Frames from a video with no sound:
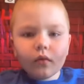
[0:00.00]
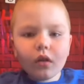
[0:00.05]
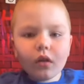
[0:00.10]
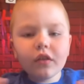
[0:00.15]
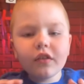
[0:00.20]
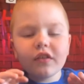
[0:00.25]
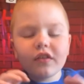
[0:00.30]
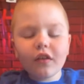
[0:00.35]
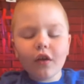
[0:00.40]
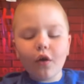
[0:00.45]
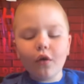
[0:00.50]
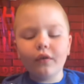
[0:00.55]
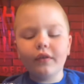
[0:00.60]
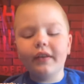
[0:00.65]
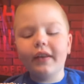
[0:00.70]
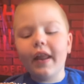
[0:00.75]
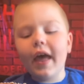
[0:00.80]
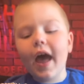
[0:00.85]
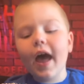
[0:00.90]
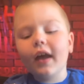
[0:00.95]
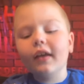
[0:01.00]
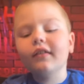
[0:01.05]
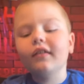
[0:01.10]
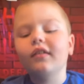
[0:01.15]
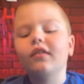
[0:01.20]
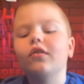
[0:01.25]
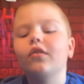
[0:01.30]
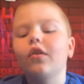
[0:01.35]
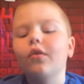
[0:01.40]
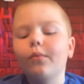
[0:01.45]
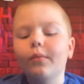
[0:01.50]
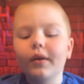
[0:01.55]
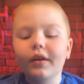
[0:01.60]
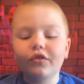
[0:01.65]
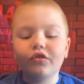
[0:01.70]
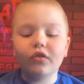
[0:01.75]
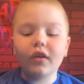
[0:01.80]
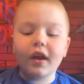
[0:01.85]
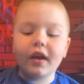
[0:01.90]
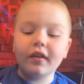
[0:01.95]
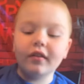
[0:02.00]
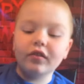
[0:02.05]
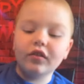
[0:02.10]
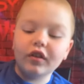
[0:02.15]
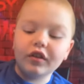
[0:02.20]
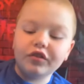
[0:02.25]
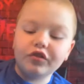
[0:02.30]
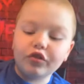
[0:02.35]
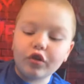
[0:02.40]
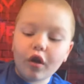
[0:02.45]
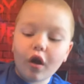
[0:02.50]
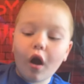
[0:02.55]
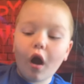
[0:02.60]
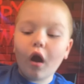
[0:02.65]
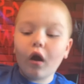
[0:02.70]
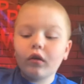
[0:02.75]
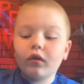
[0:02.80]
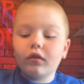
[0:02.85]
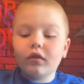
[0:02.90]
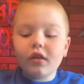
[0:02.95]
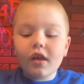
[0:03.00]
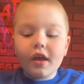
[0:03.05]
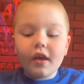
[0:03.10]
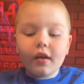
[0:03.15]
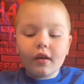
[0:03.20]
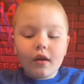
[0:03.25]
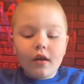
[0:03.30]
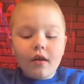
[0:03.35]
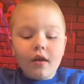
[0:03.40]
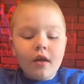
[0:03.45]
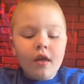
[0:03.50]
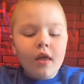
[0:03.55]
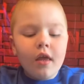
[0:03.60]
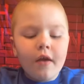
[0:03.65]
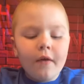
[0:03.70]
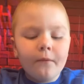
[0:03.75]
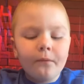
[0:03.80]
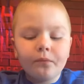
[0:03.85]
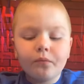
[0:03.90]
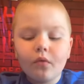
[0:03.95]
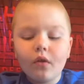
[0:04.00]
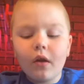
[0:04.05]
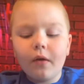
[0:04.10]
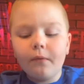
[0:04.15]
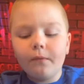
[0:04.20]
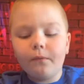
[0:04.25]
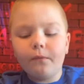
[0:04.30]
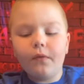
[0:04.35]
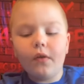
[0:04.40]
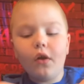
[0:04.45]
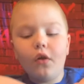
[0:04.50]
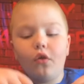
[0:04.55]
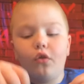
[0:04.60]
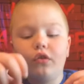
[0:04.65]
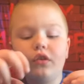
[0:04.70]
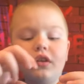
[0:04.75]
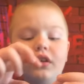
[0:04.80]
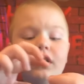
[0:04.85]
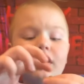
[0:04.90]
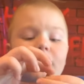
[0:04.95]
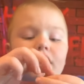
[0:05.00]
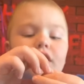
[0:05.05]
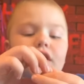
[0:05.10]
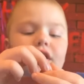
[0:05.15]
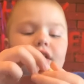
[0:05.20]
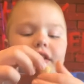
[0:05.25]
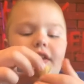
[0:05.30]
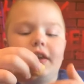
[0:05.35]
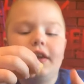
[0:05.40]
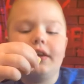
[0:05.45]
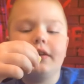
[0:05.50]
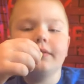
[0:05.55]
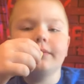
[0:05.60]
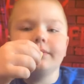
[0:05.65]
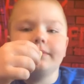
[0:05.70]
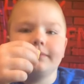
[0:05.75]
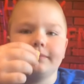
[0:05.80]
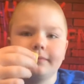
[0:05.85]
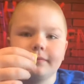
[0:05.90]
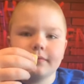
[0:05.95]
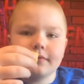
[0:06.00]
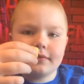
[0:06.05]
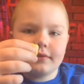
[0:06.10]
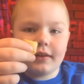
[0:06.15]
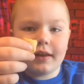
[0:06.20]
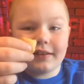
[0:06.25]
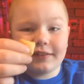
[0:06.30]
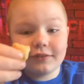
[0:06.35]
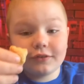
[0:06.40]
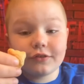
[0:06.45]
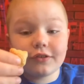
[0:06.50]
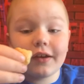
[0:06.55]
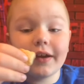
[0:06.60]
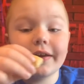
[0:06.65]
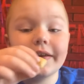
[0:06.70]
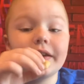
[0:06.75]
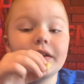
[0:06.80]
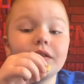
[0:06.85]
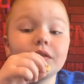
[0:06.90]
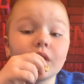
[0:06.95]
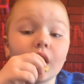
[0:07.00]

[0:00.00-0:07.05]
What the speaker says: So next, we're trying the chocolate filled cookie. Let's try it.